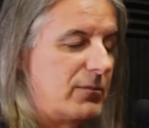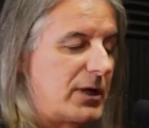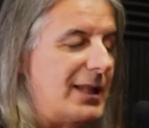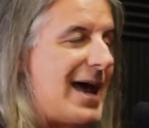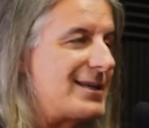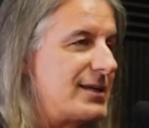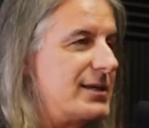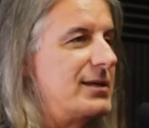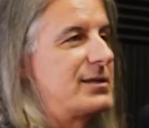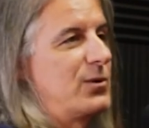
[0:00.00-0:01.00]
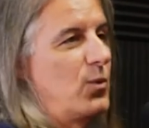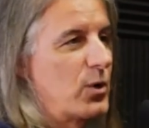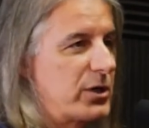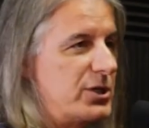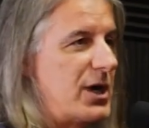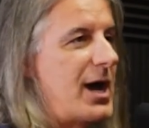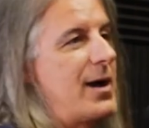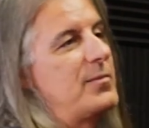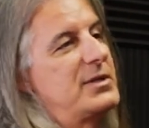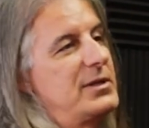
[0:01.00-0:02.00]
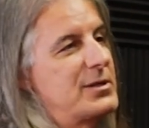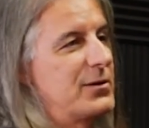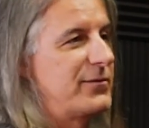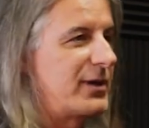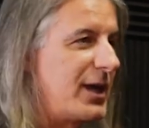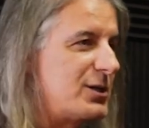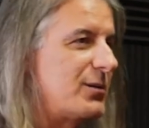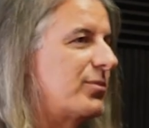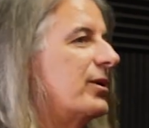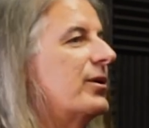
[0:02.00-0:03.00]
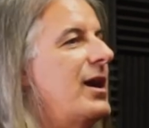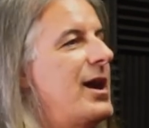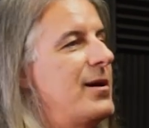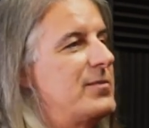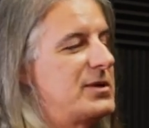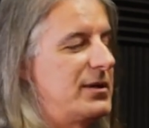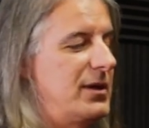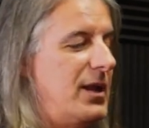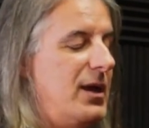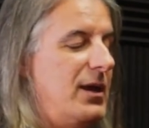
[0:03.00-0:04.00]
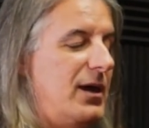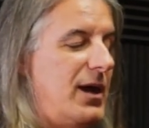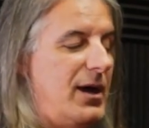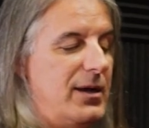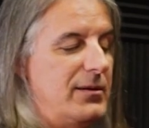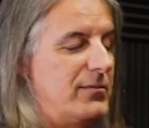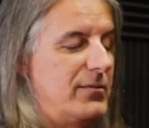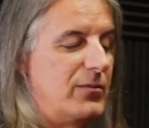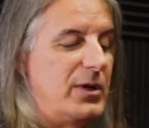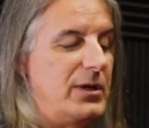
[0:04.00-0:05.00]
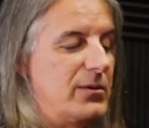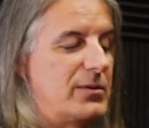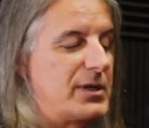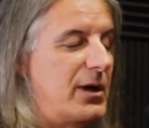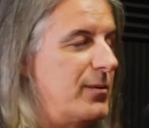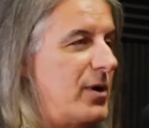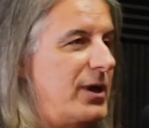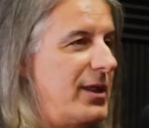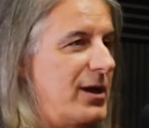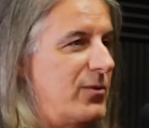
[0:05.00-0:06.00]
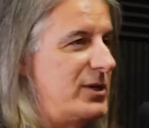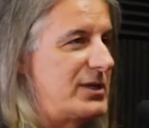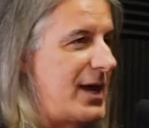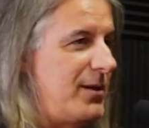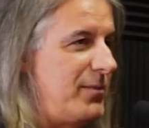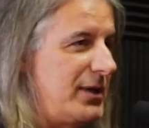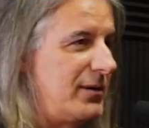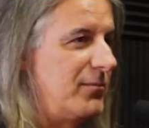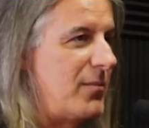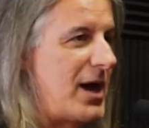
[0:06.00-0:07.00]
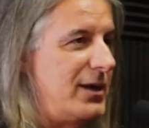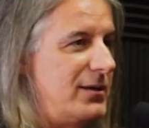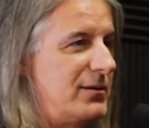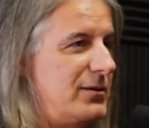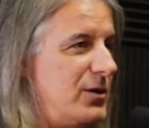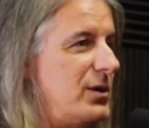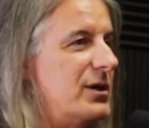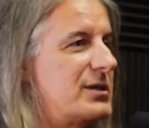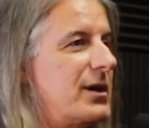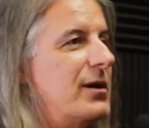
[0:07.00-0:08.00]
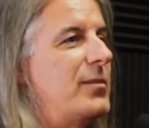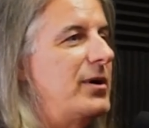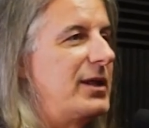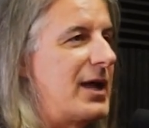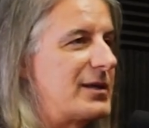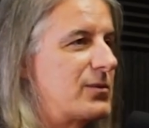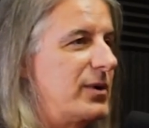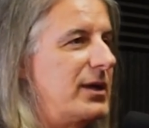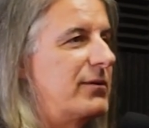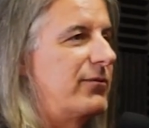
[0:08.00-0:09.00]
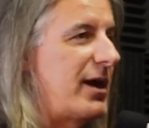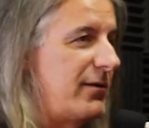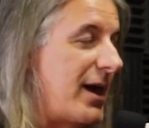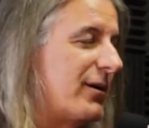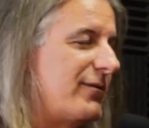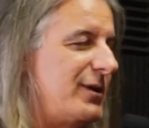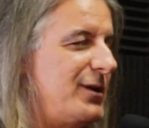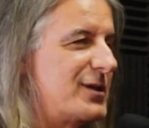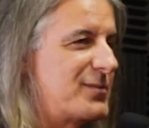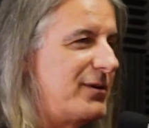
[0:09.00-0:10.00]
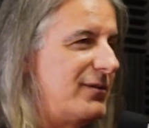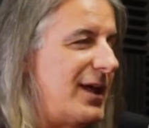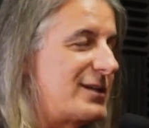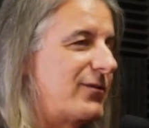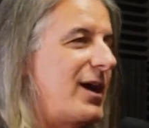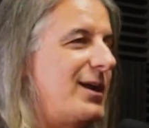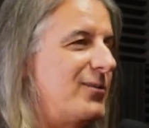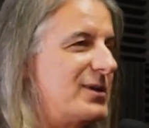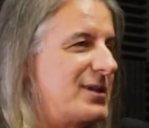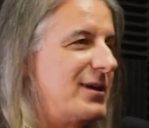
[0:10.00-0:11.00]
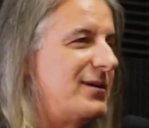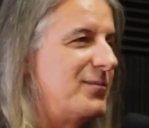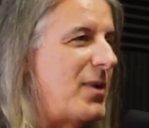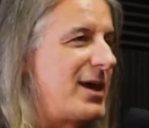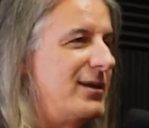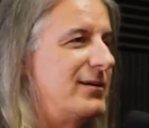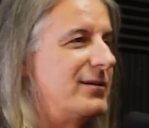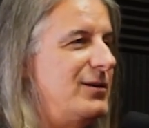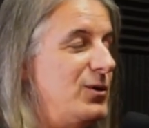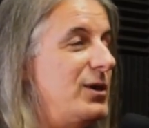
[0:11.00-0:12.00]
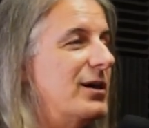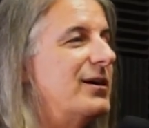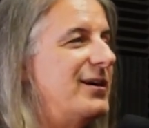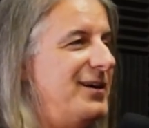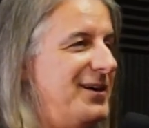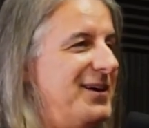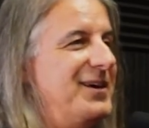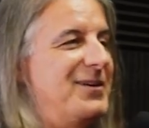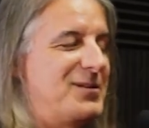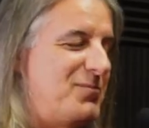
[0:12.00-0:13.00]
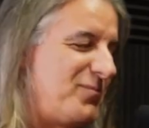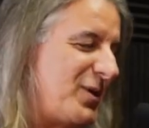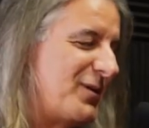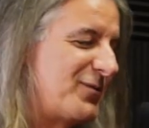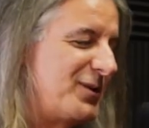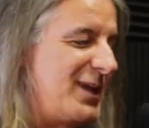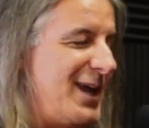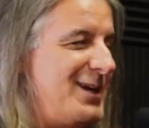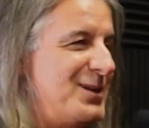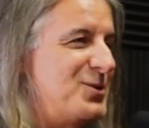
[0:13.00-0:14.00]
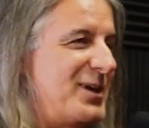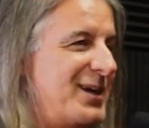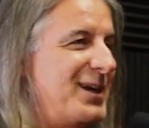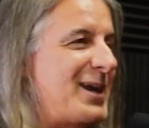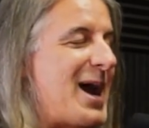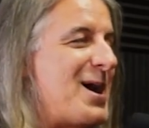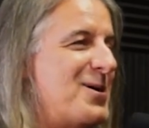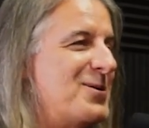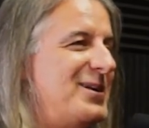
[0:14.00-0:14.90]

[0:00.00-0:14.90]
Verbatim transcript: classes and workshops and certification programs and uh, we do ceremony there we just had a big mayan new year ceremony last week i don't know if you knew this but last friday was the mayan new year i did not know it's a beautiful day to drink cacao